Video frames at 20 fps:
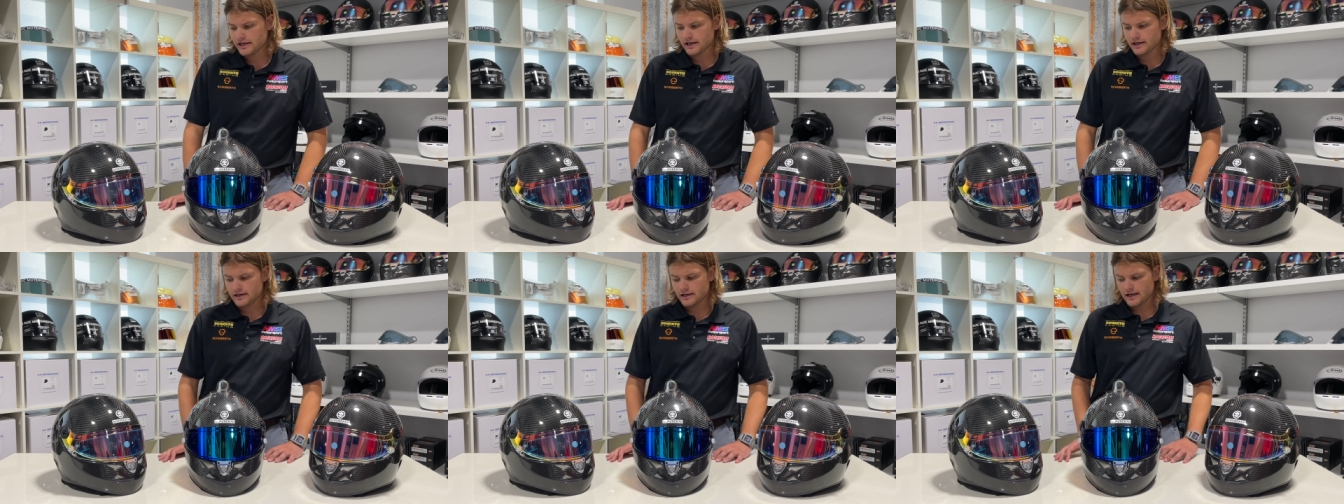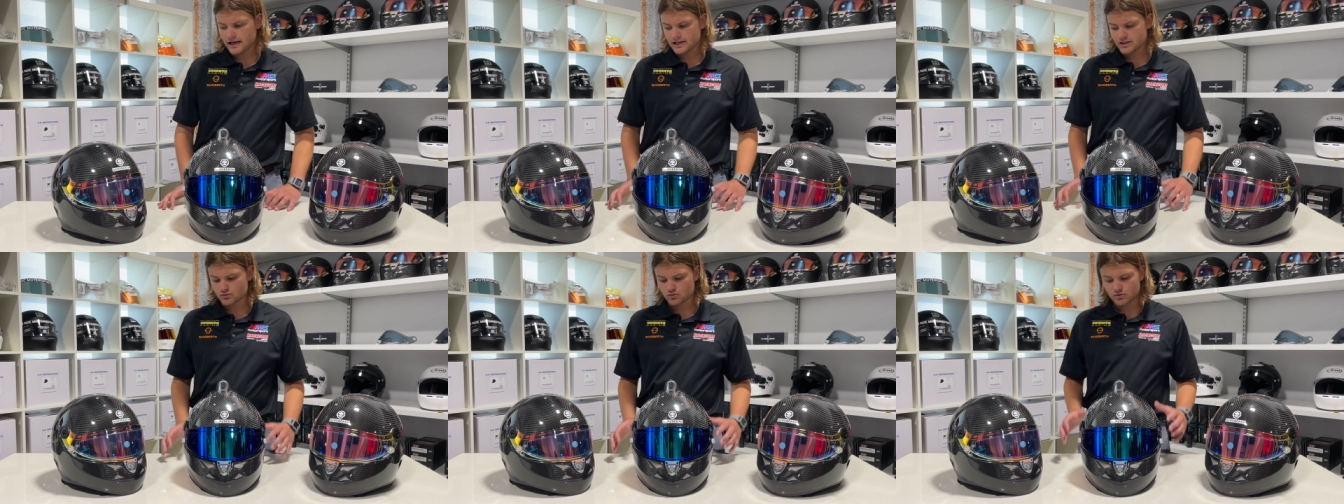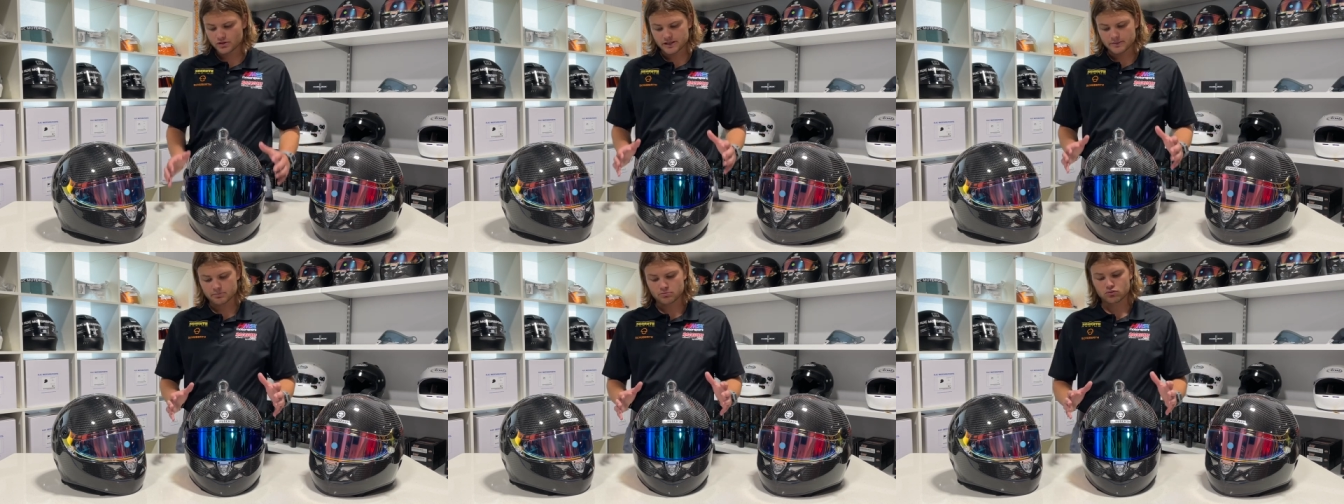it has
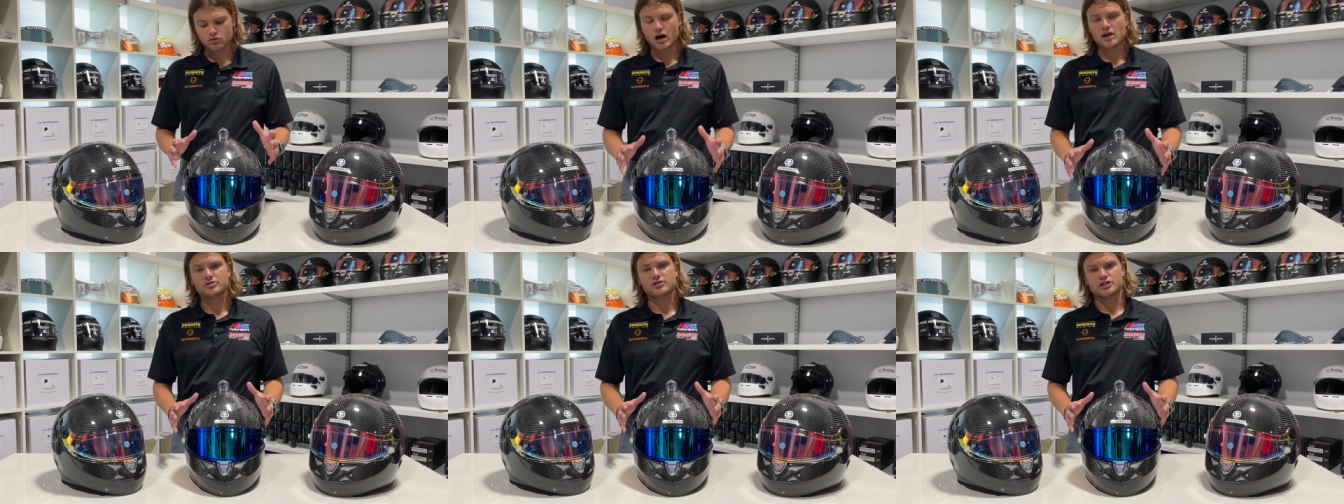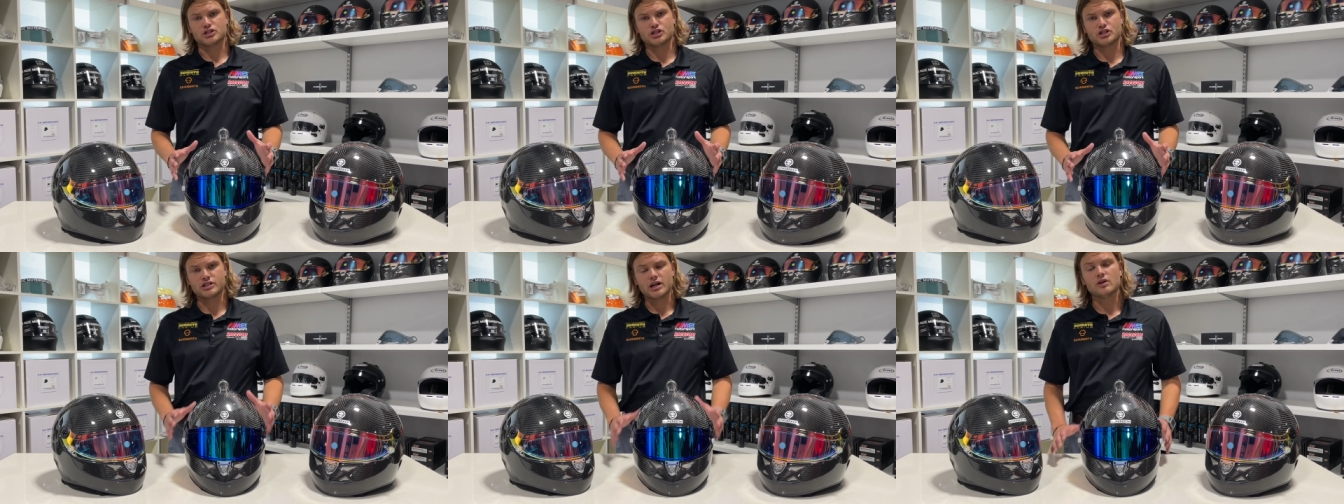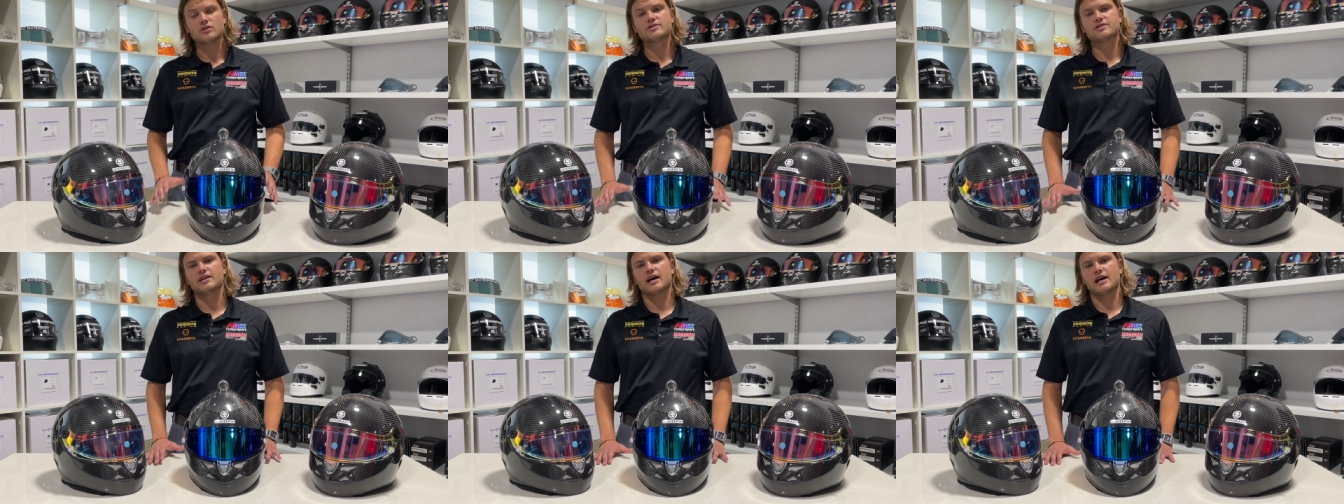really brought the
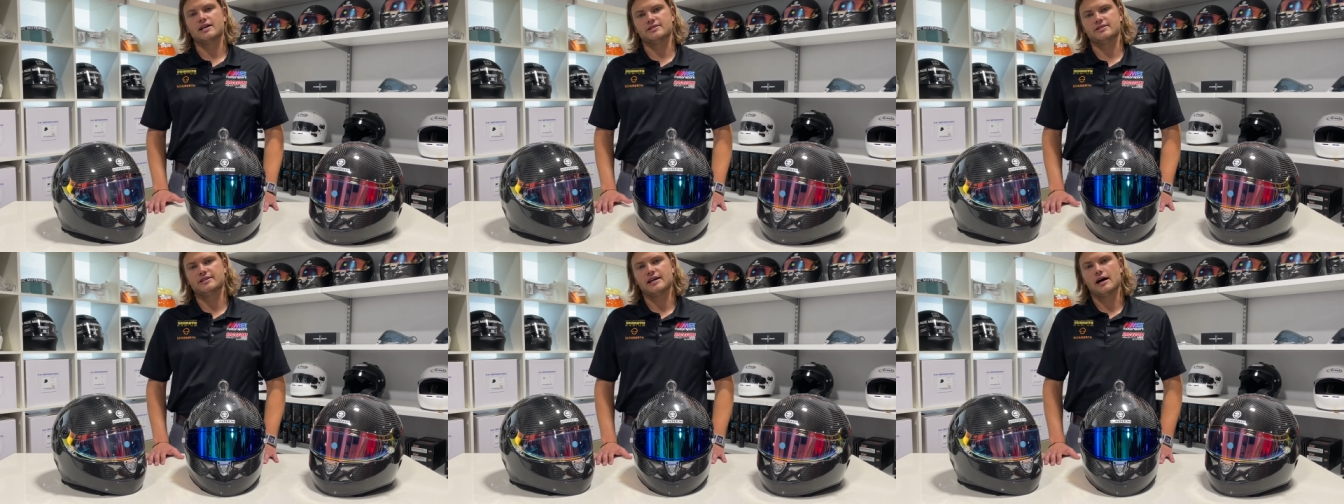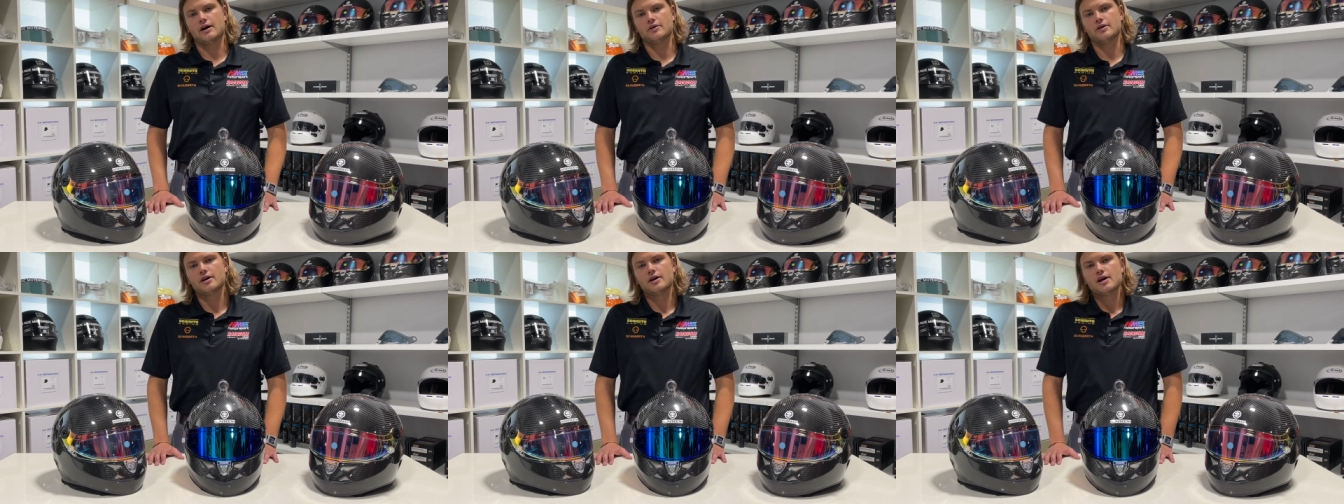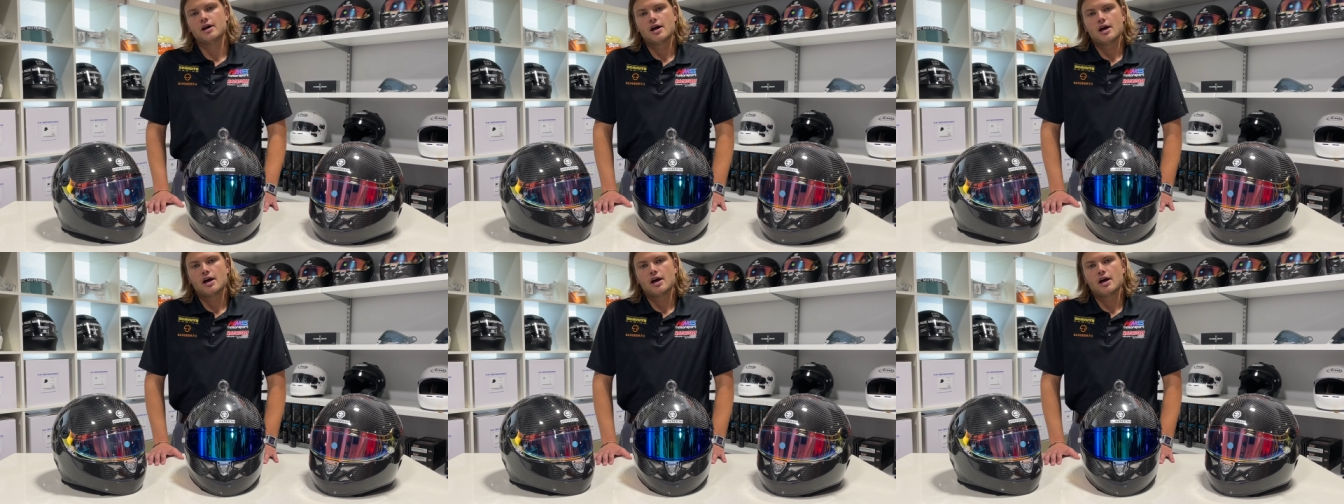shell size down,